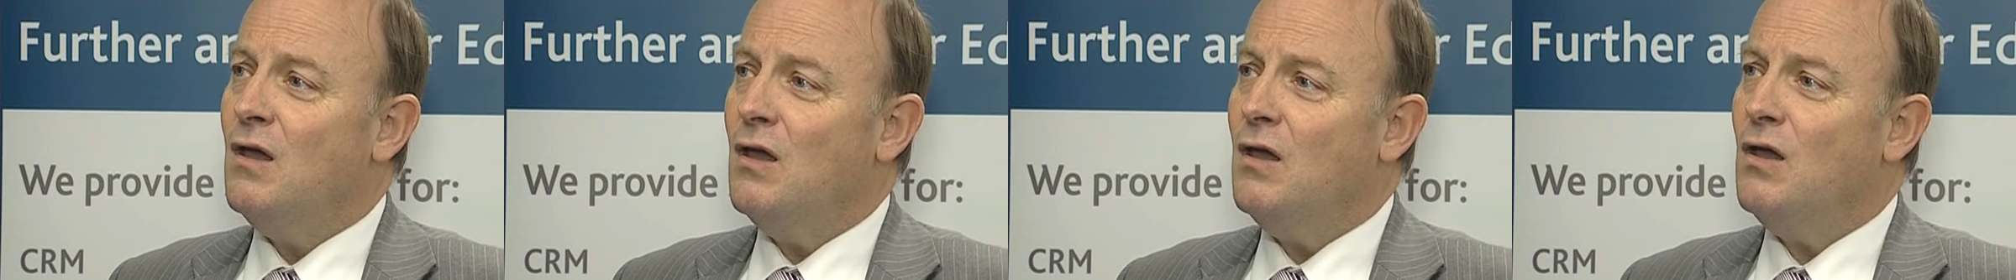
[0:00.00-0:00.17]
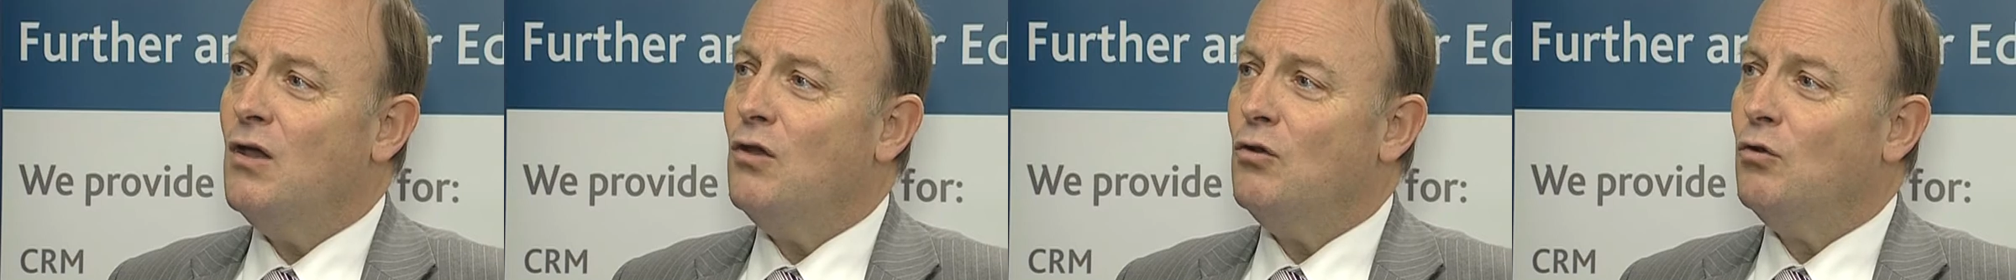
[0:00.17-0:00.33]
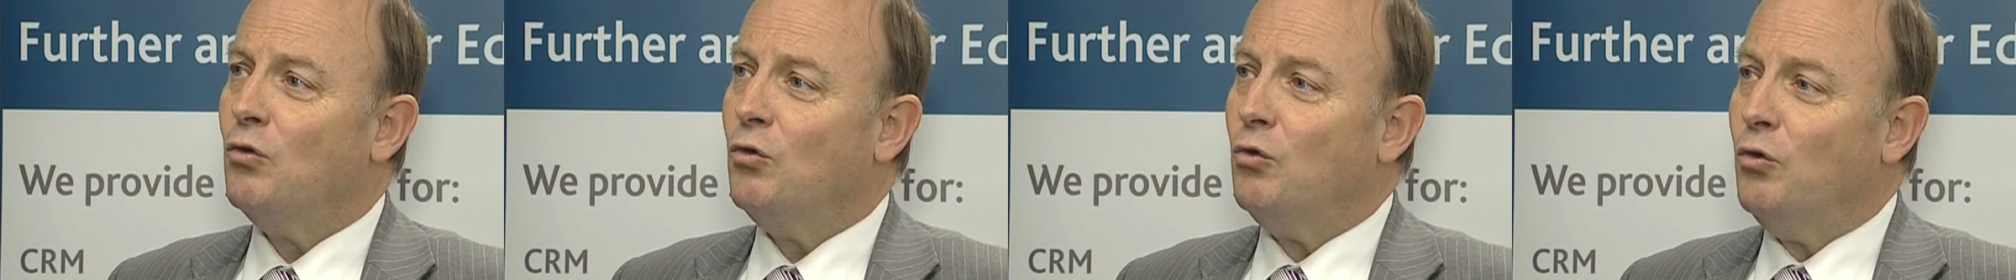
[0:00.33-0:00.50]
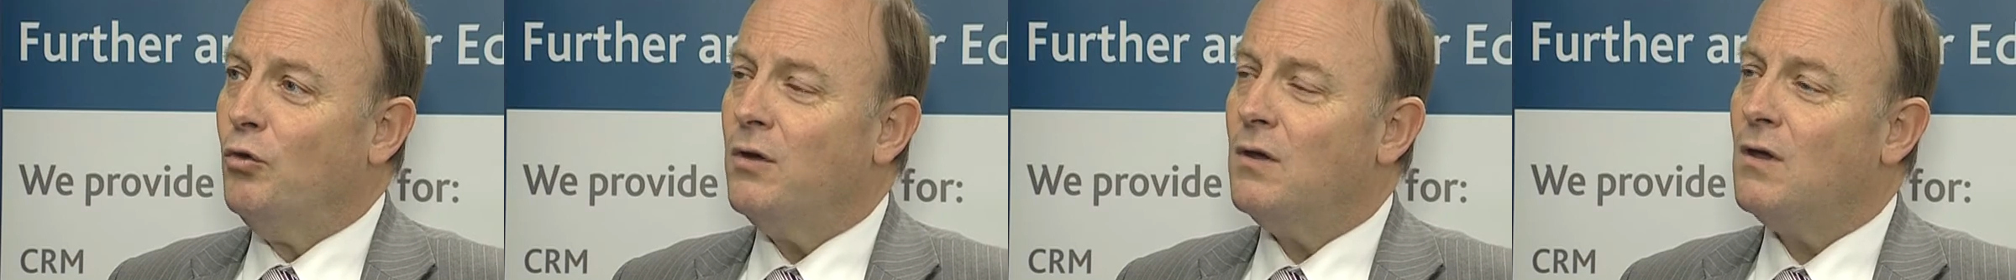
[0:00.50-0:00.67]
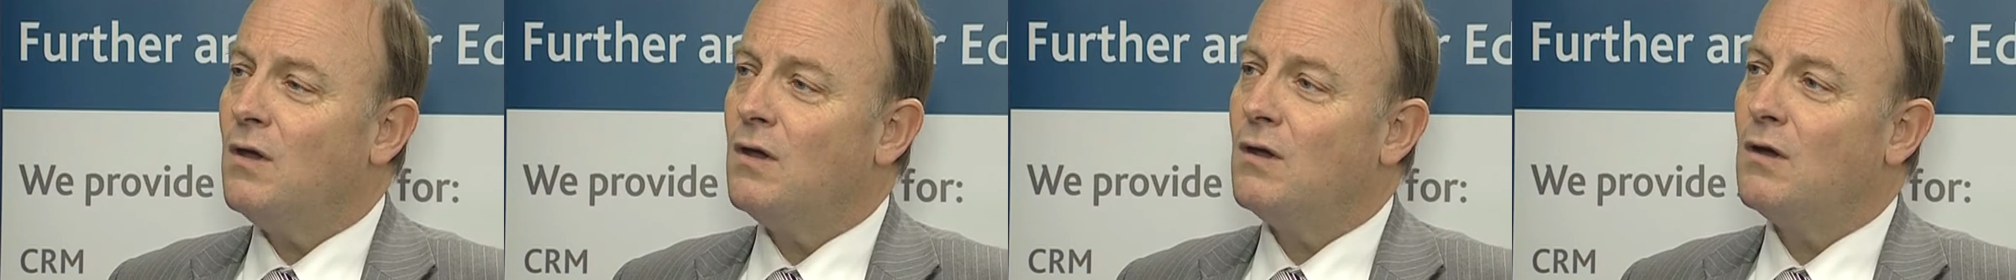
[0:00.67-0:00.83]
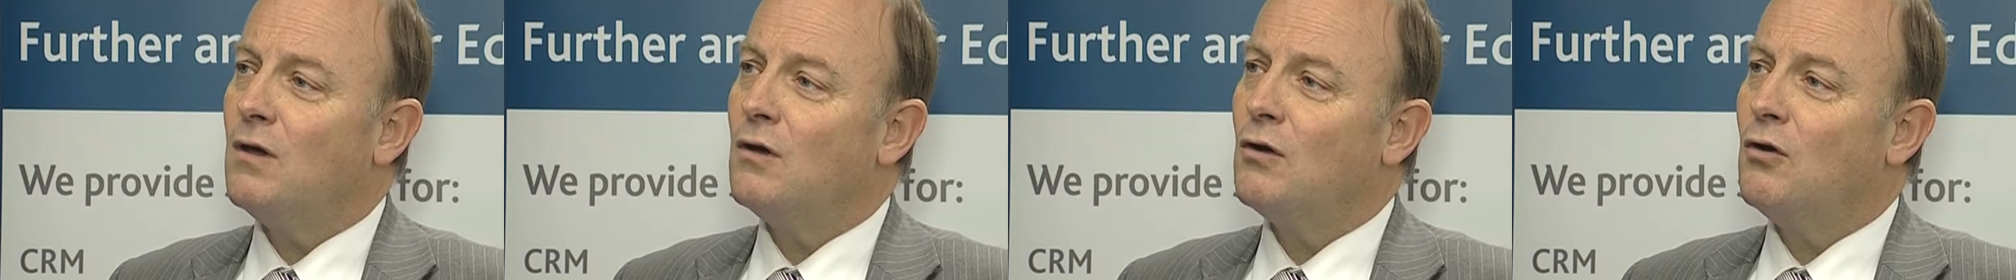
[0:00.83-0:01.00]
in
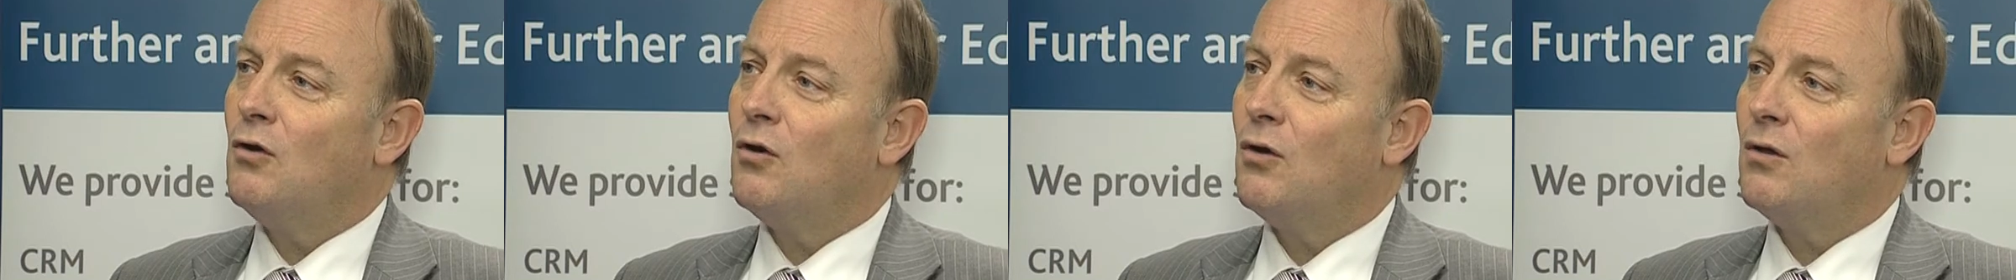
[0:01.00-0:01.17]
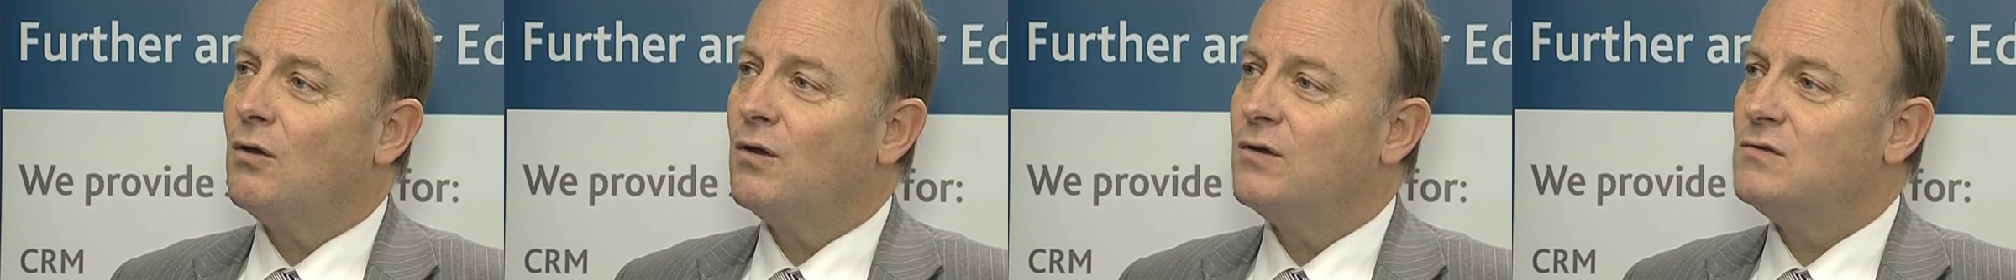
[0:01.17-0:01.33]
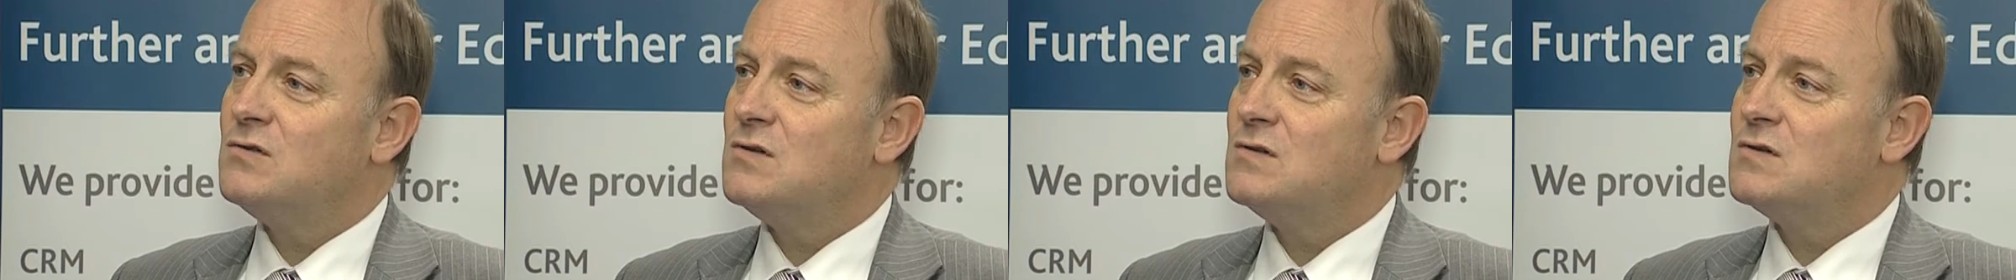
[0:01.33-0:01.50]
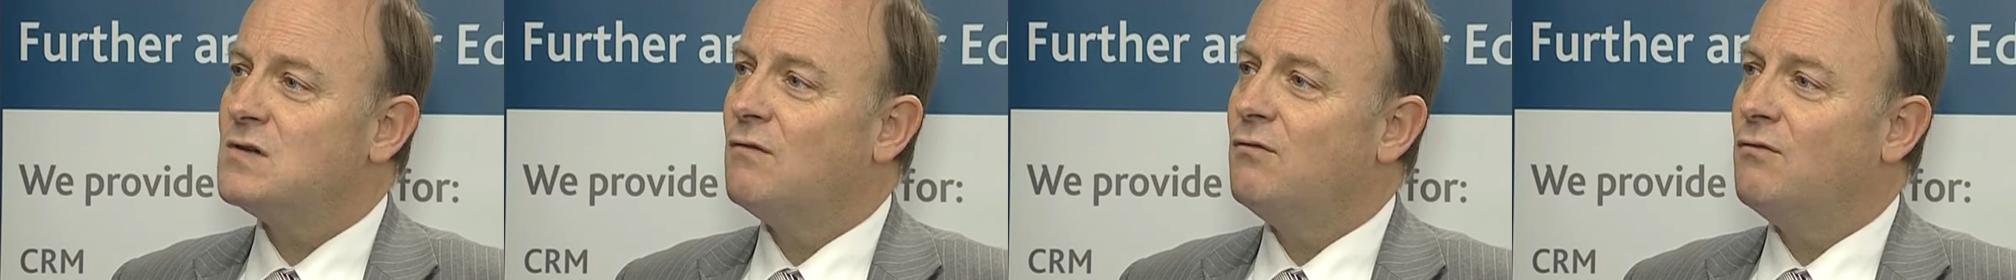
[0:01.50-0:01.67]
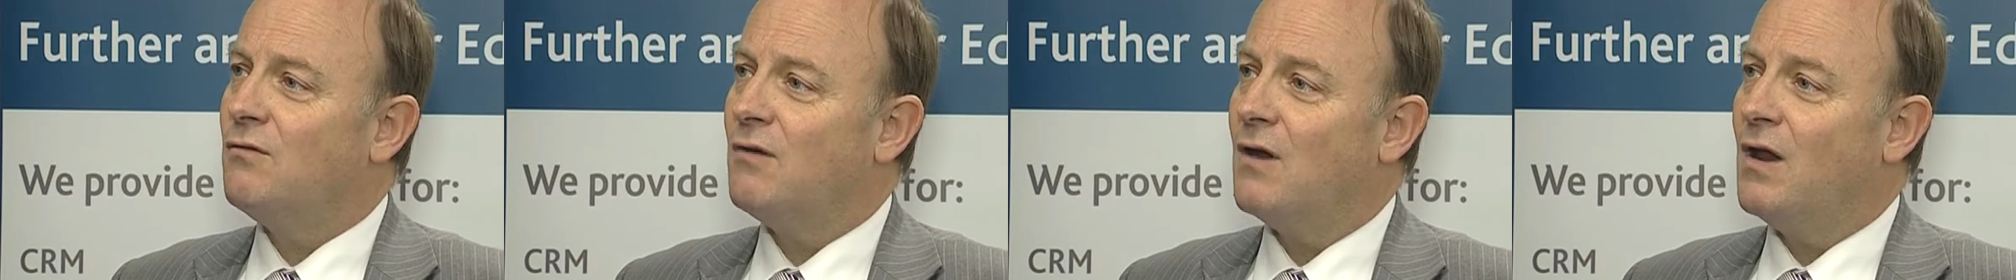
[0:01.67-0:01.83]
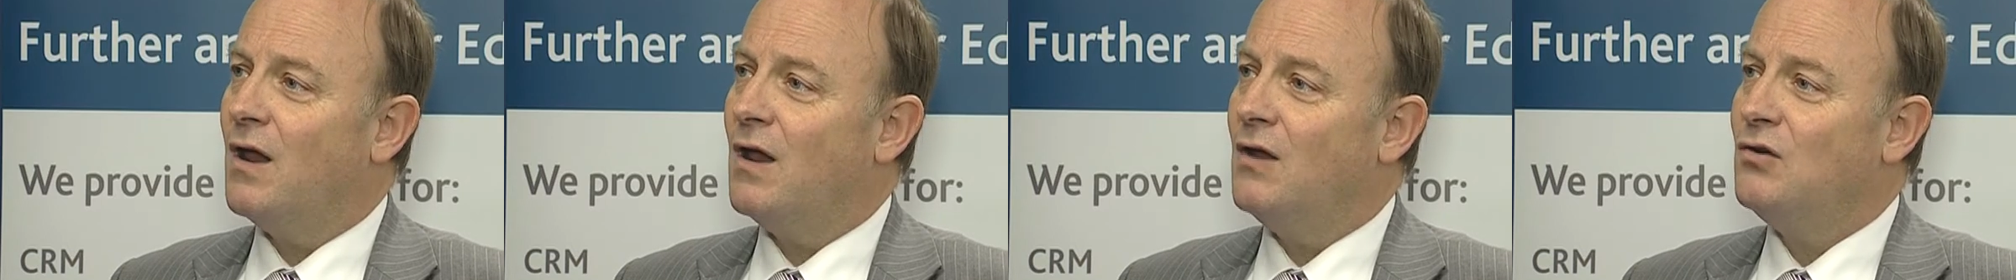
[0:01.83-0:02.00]
looking at colleges
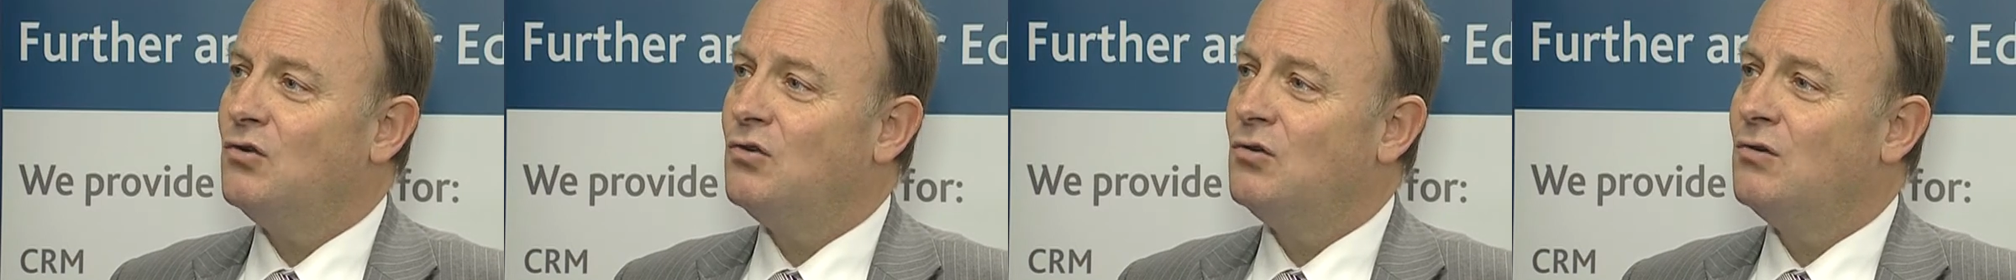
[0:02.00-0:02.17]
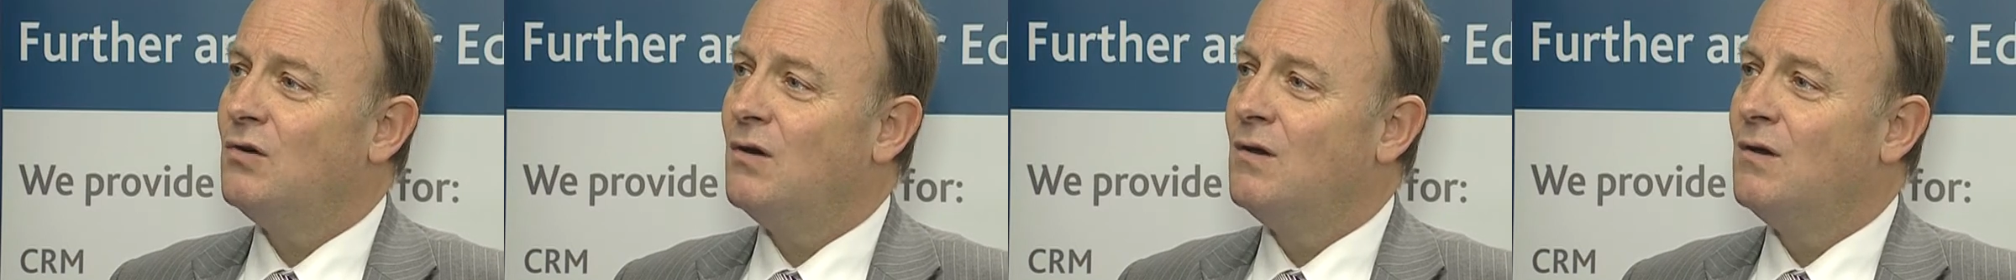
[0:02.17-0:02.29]
afresh,